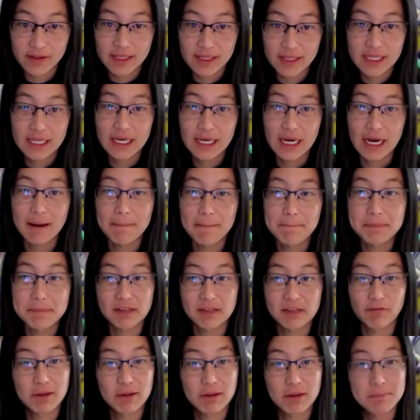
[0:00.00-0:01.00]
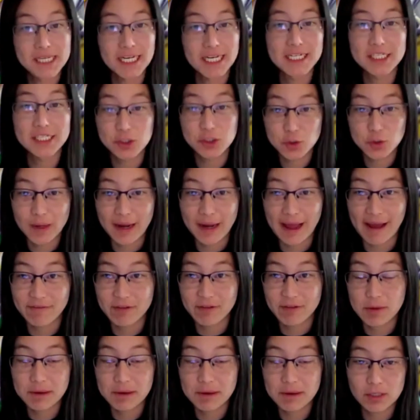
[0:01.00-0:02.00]
But the flip side is you have
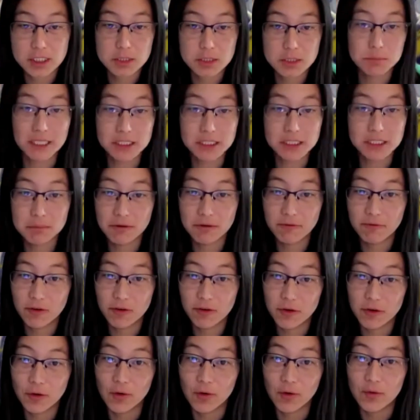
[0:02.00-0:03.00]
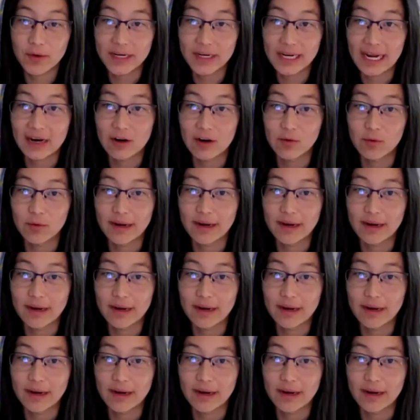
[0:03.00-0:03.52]
to be responsible for your own account.